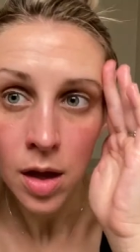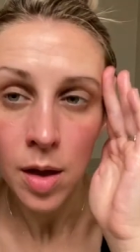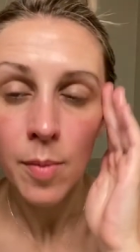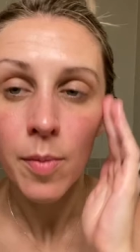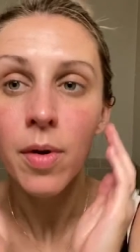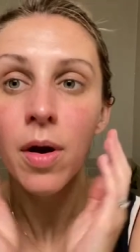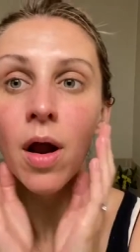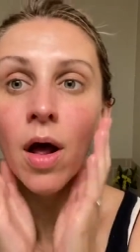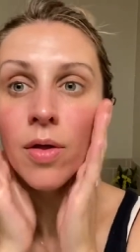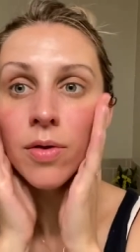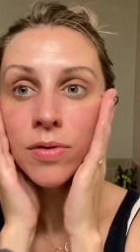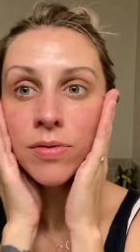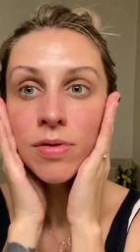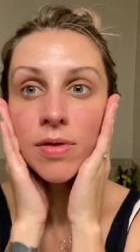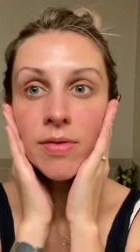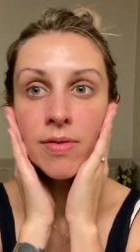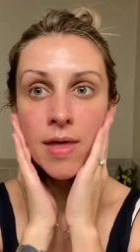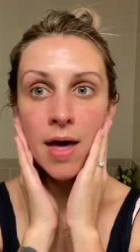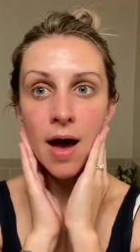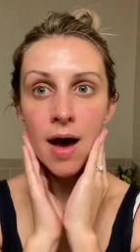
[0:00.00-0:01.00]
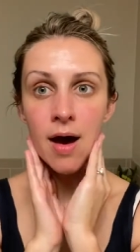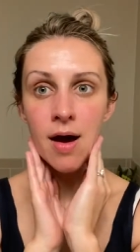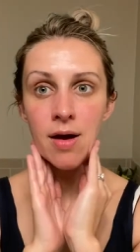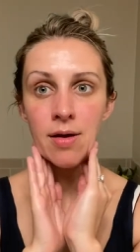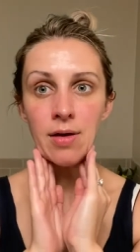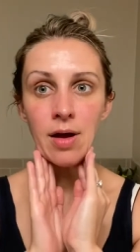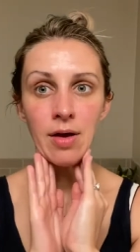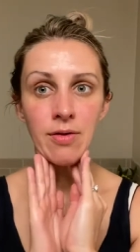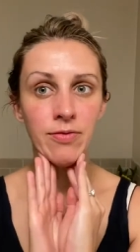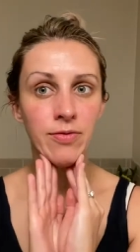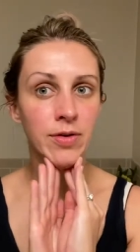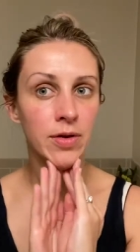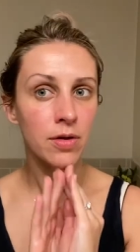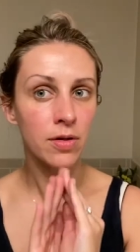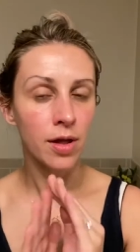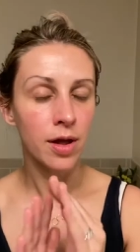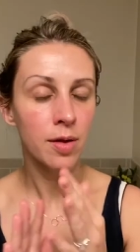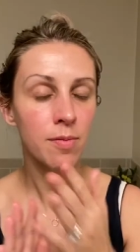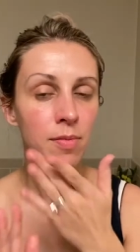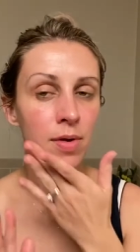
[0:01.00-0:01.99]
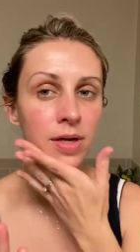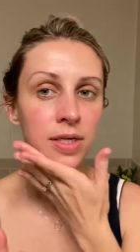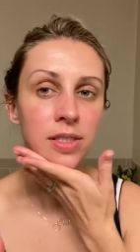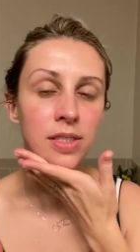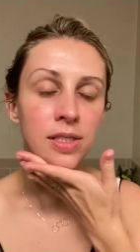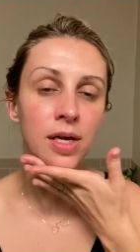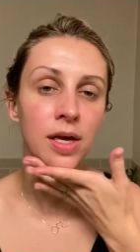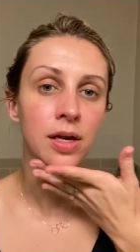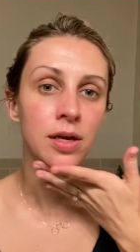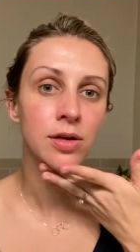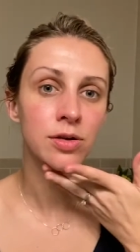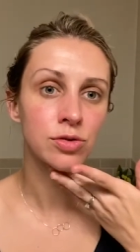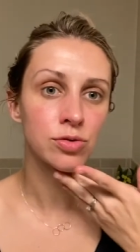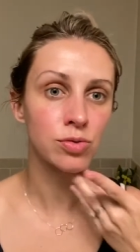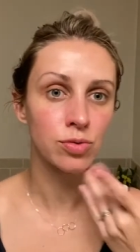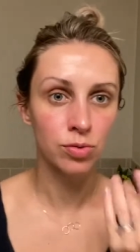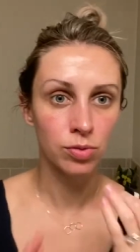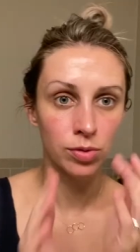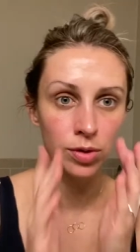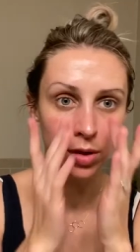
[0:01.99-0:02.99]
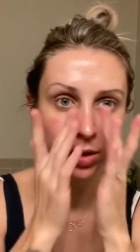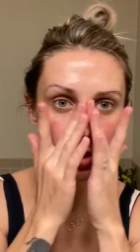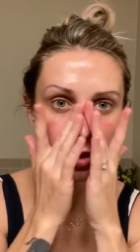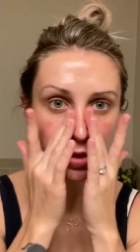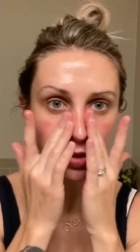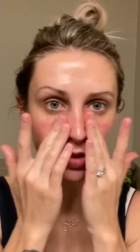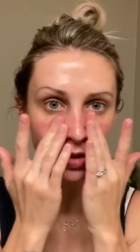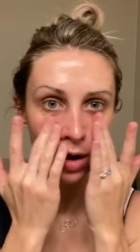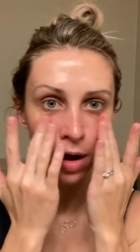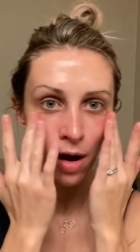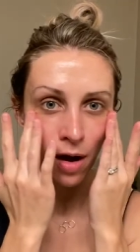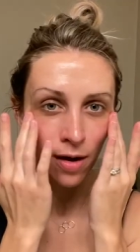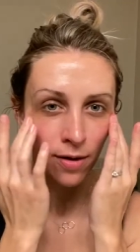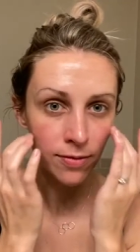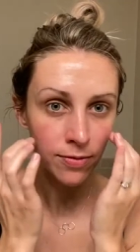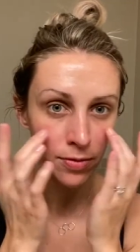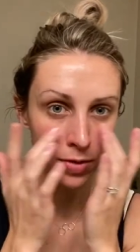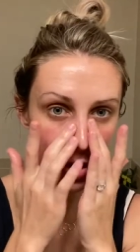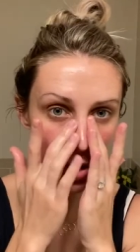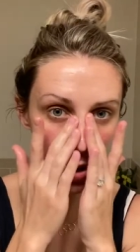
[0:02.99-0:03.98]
But other than that, I feel like my skin is really soft.